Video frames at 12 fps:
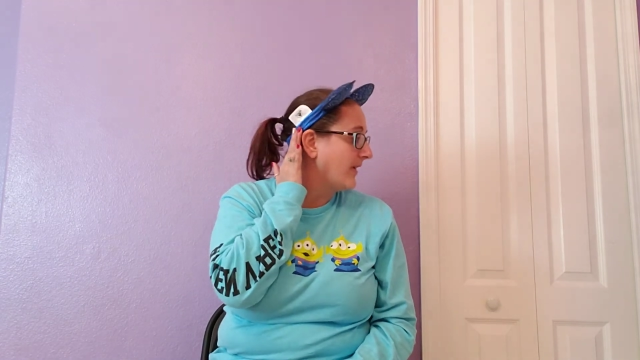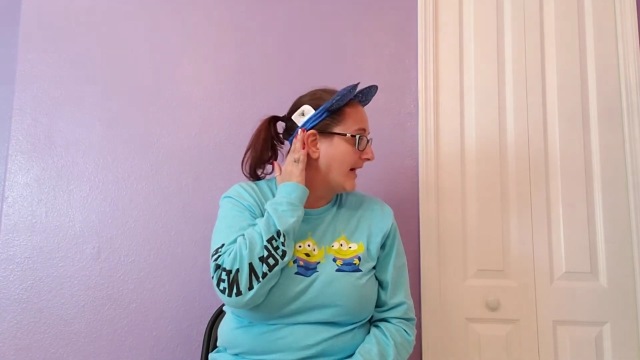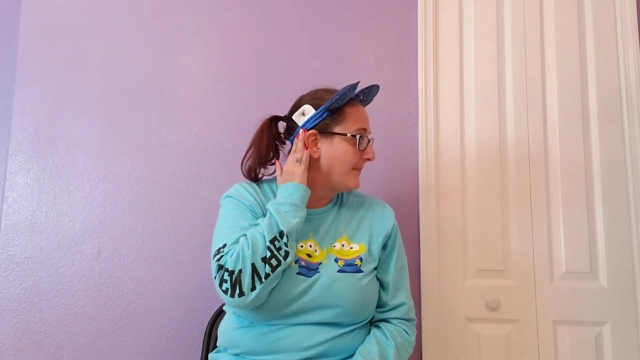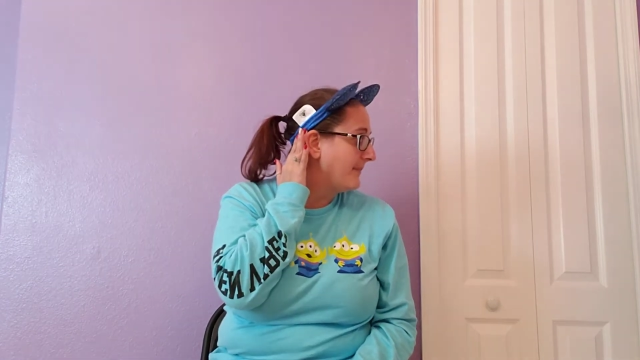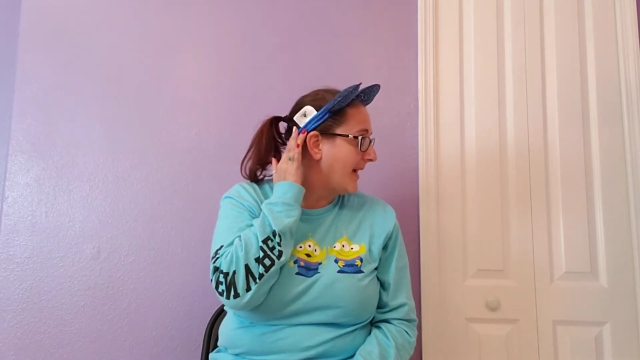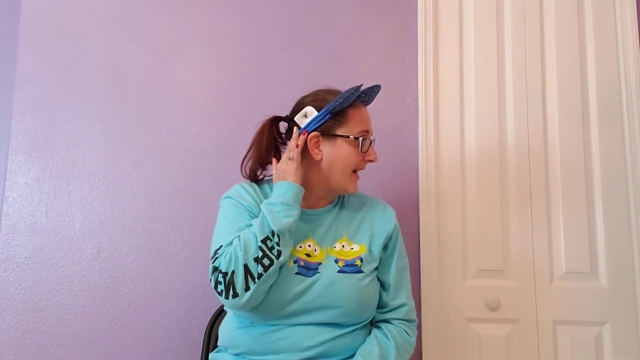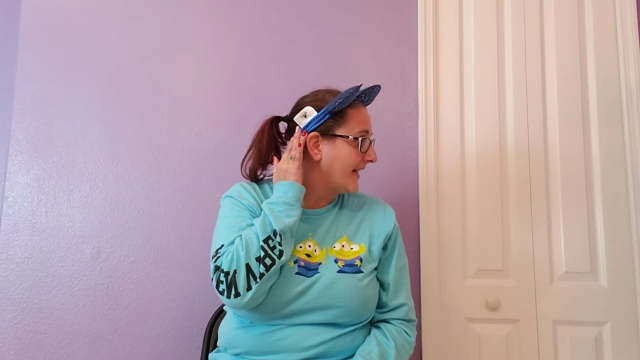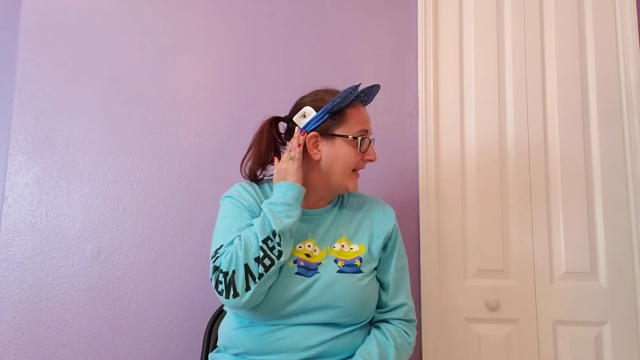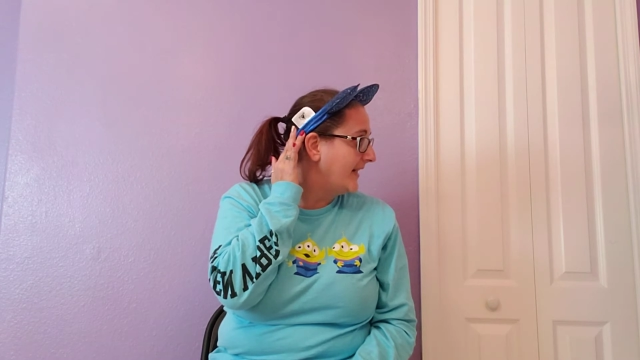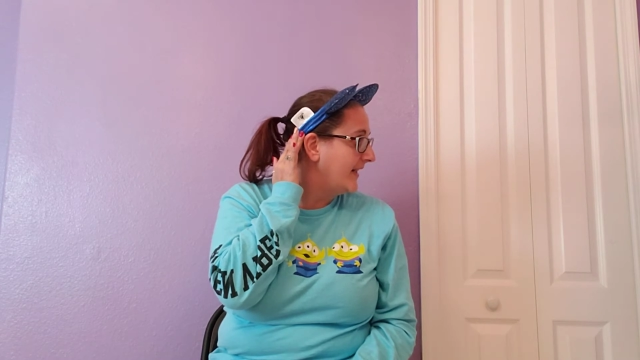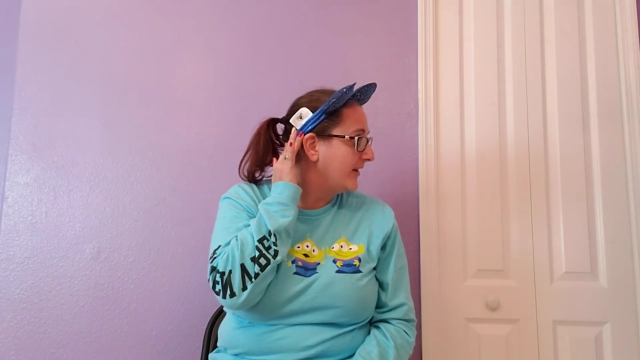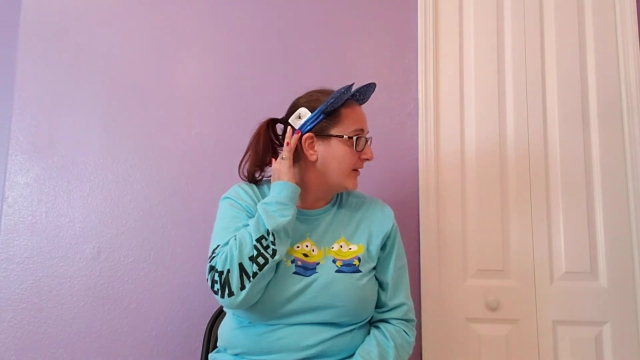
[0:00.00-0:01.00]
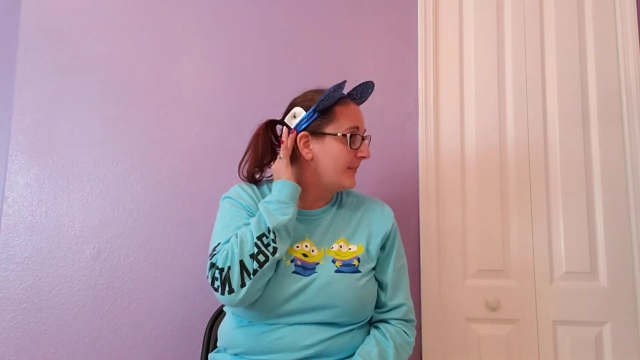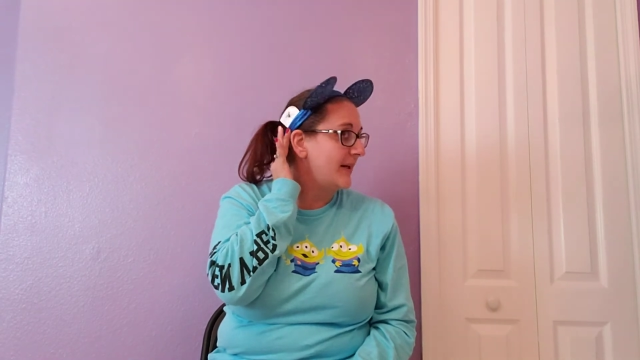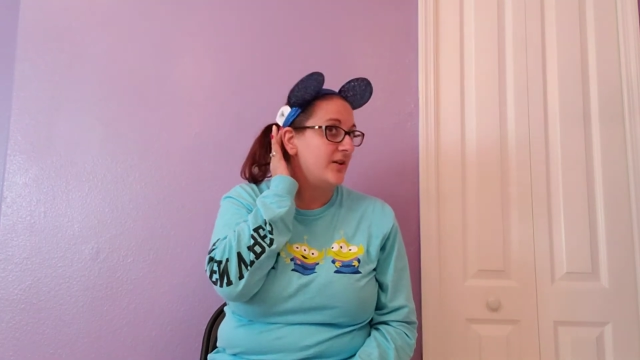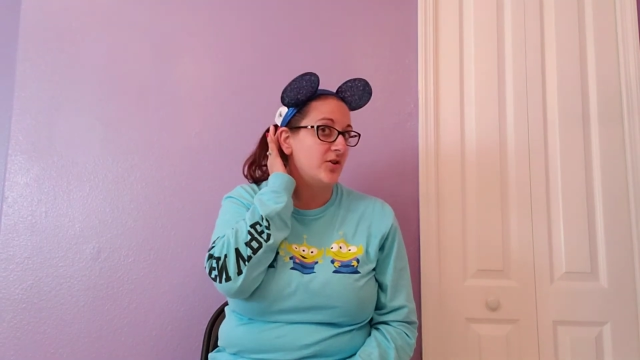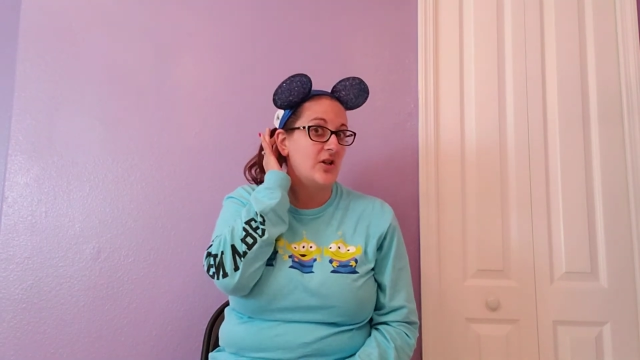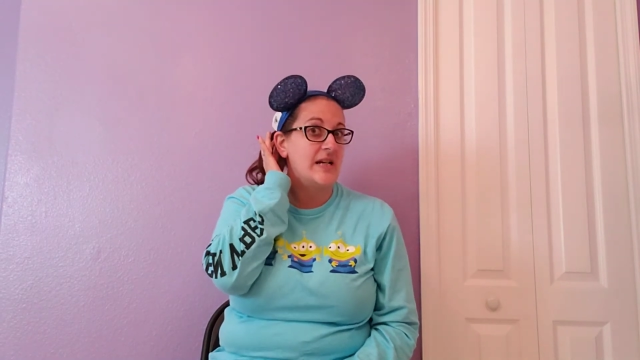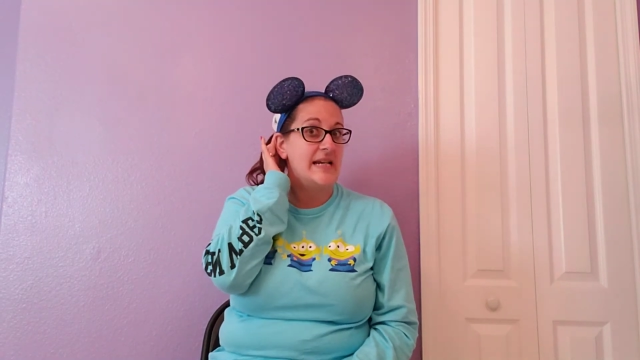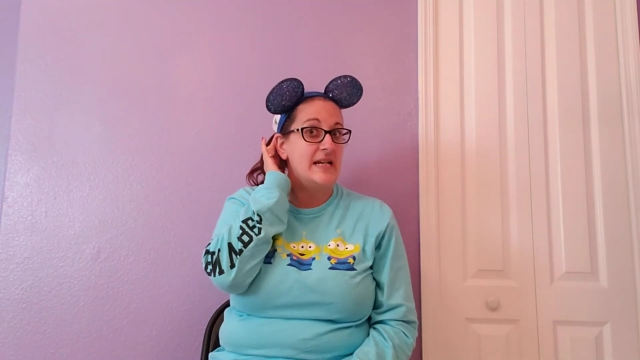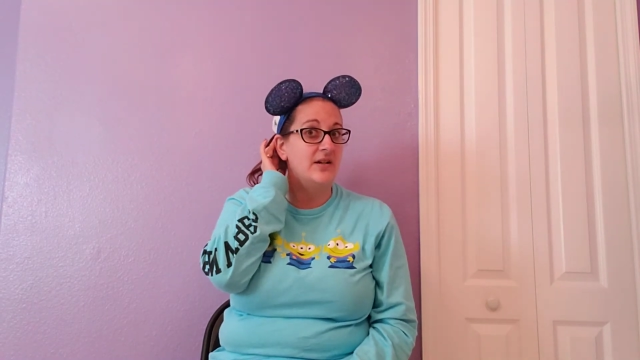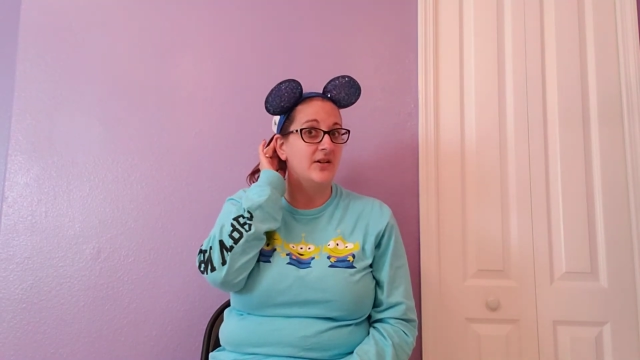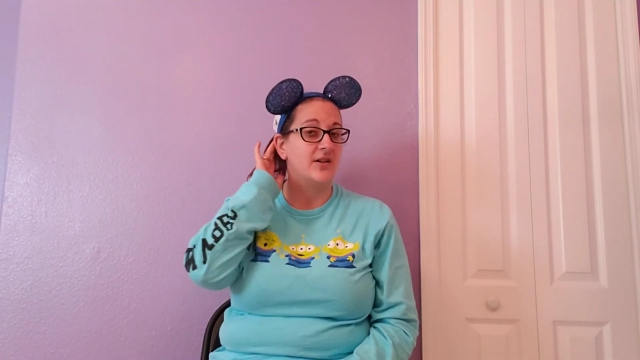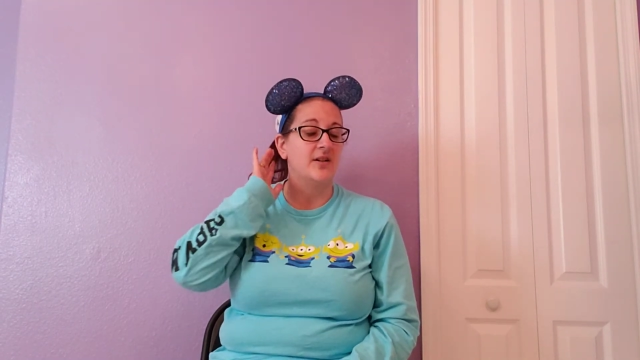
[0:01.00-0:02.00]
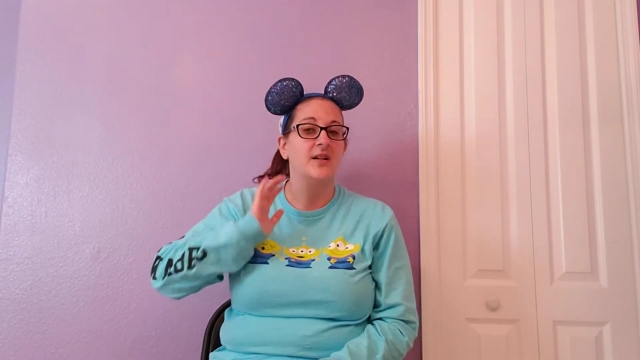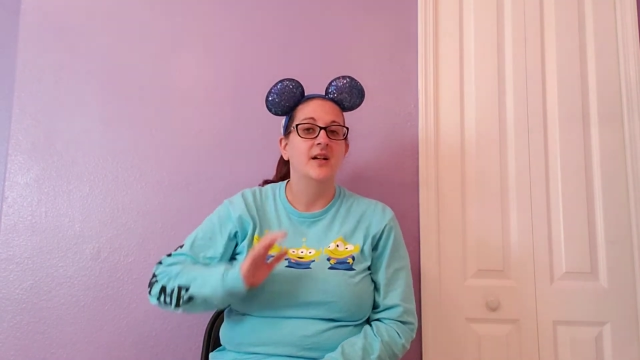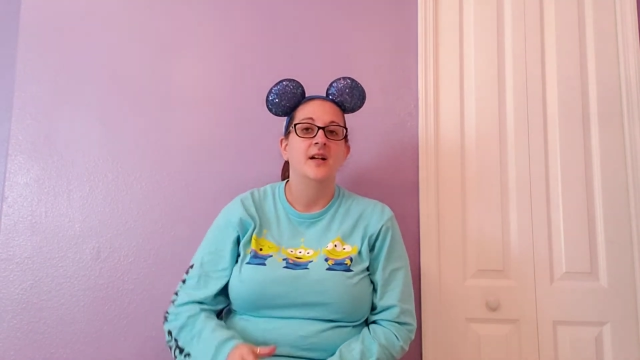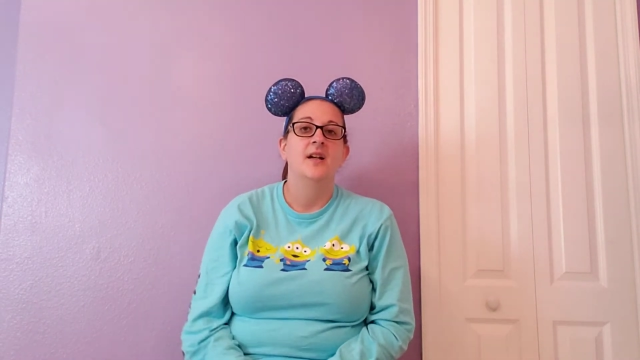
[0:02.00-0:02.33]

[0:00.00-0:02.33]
right back here by your ear.